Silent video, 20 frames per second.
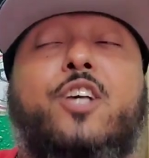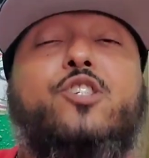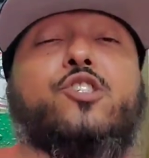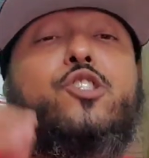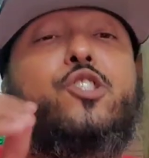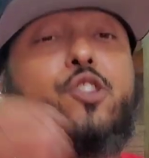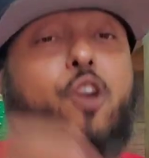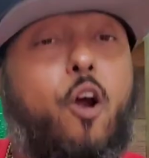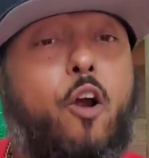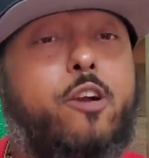
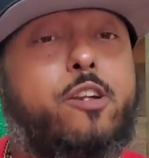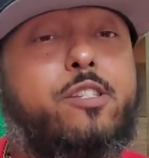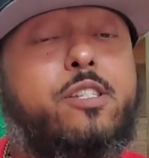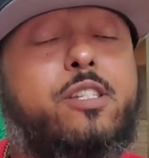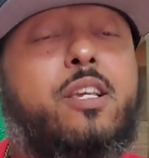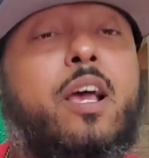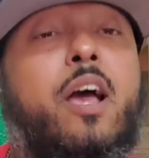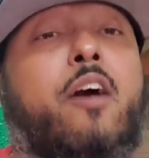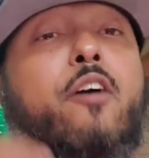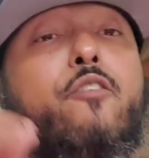
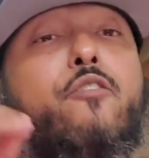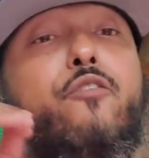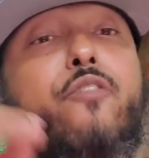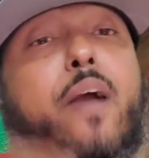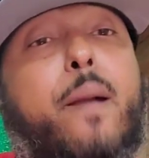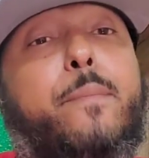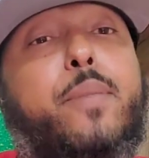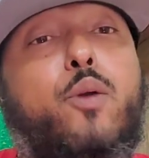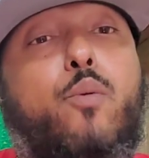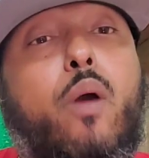starts
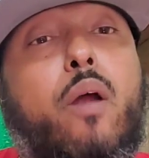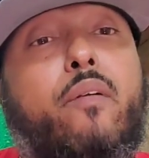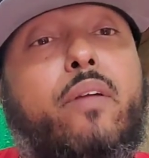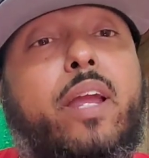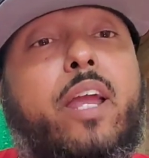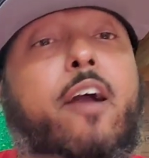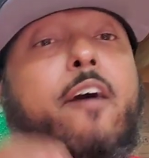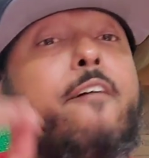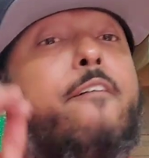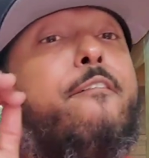
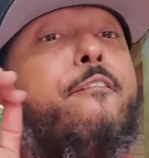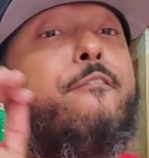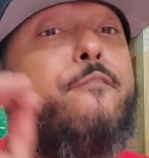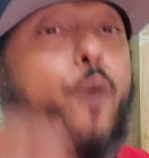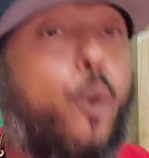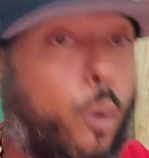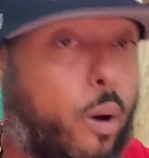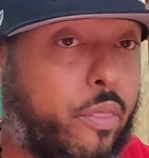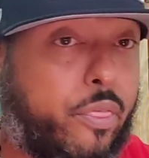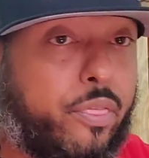February
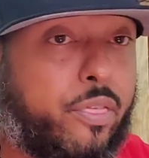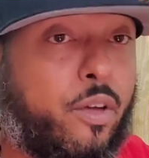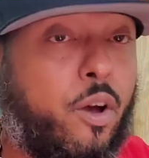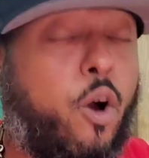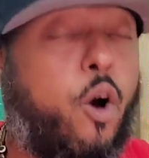4th